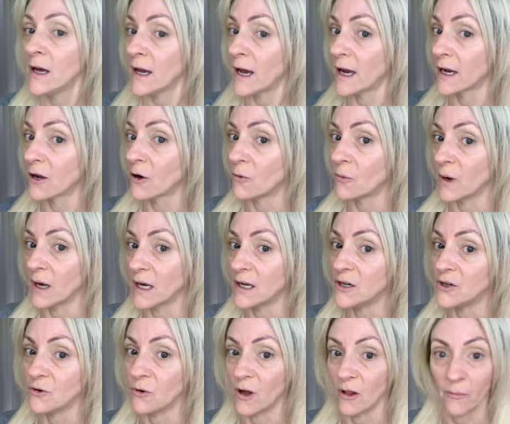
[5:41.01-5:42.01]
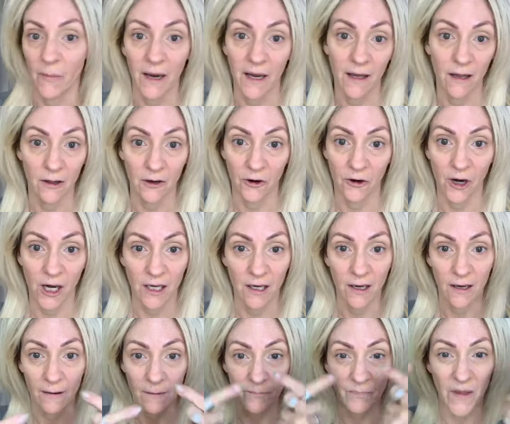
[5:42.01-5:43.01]
I go in and do all my color
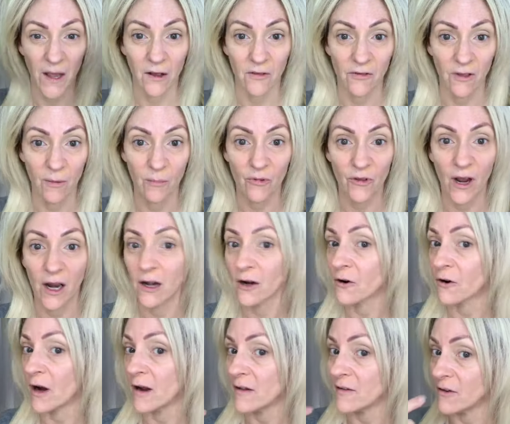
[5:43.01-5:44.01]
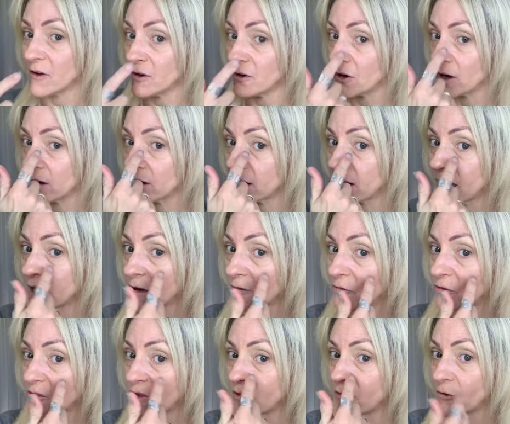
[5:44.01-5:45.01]
correcting. Now it seems kind of crazy and you can kind of
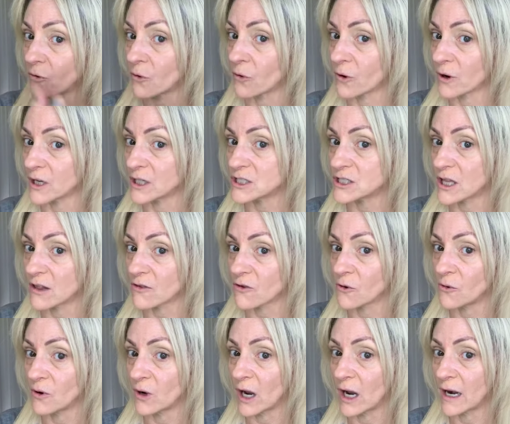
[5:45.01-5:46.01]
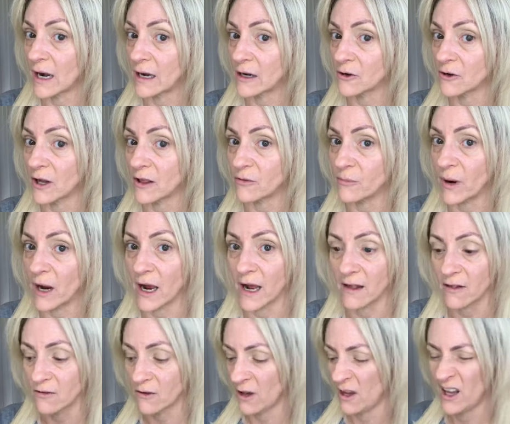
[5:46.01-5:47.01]
see the orange that's going on underneath my
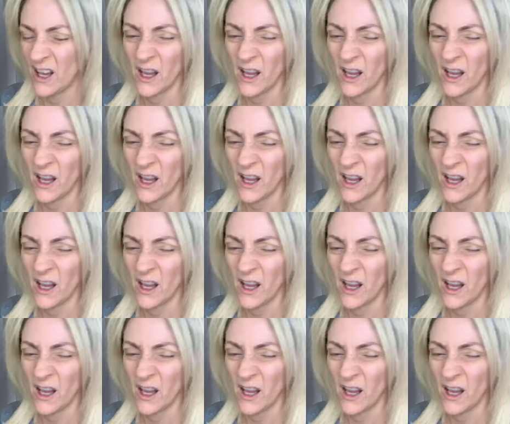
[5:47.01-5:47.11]
eyes.